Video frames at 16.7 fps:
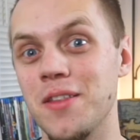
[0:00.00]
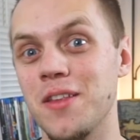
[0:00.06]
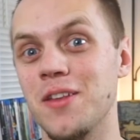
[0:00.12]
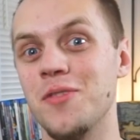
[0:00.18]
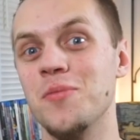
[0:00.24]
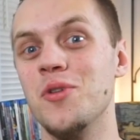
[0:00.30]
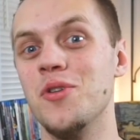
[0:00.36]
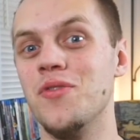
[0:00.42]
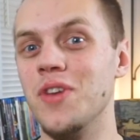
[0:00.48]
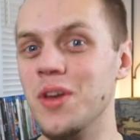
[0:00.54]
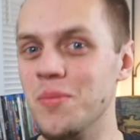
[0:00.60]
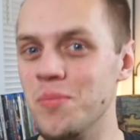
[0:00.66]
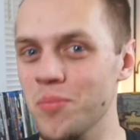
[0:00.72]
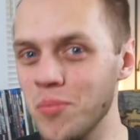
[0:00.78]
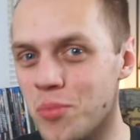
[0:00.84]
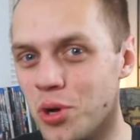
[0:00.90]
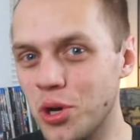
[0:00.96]
this movie
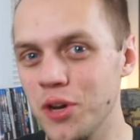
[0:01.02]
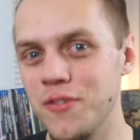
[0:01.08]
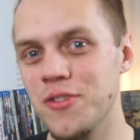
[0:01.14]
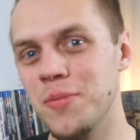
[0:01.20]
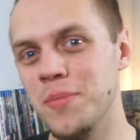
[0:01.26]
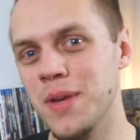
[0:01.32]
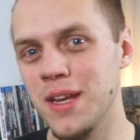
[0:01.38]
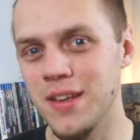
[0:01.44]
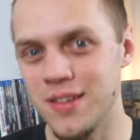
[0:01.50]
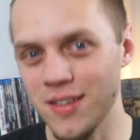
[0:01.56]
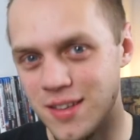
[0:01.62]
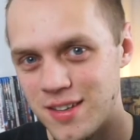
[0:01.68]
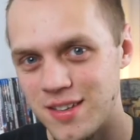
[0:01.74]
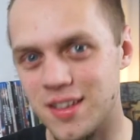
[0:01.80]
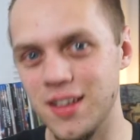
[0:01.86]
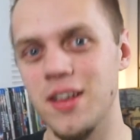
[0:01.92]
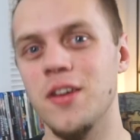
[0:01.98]
moves me to
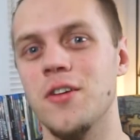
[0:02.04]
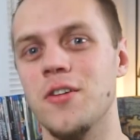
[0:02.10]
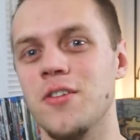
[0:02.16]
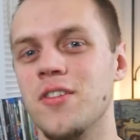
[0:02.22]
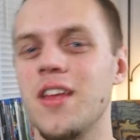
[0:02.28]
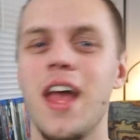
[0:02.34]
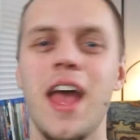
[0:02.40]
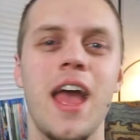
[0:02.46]
tears